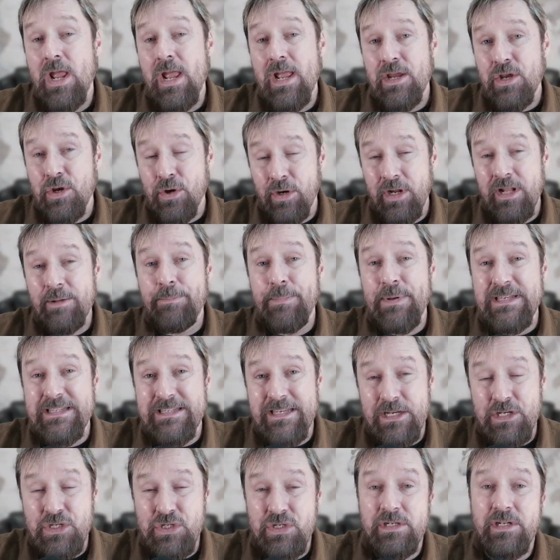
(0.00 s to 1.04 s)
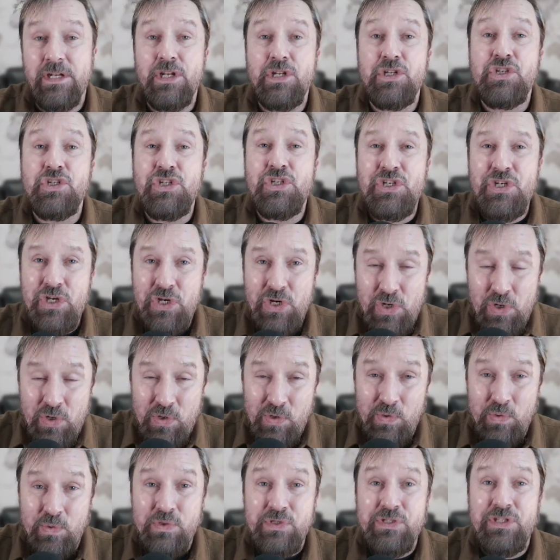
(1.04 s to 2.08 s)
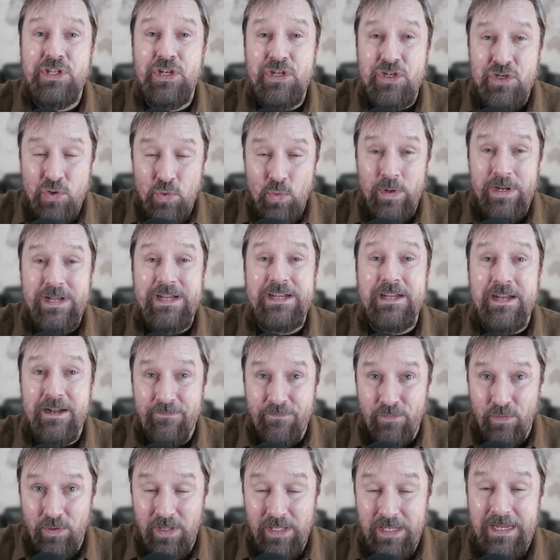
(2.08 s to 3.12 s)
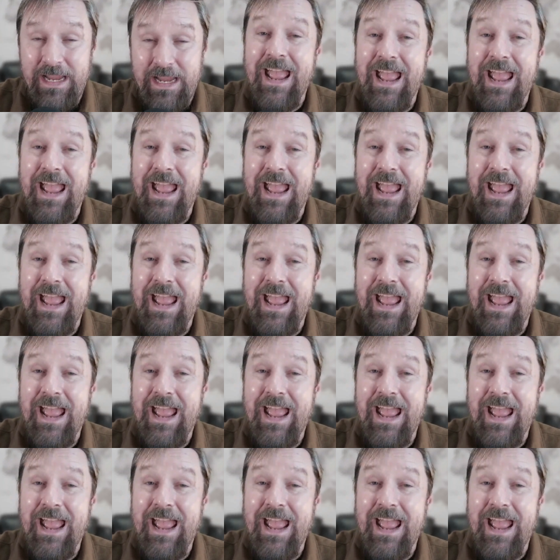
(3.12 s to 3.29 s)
You're in a position to choose to do it differently